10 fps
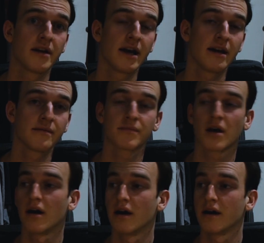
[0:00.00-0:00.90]
the day,
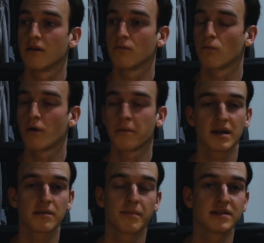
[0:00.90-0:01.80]
I want to
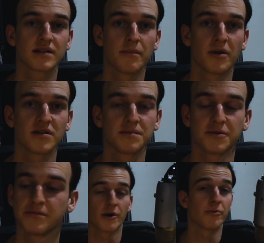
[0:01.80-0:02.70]
make the best game
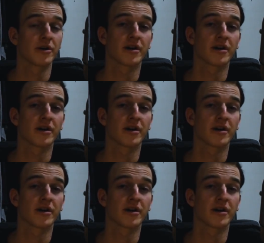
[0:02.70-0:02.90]
possible. I don't want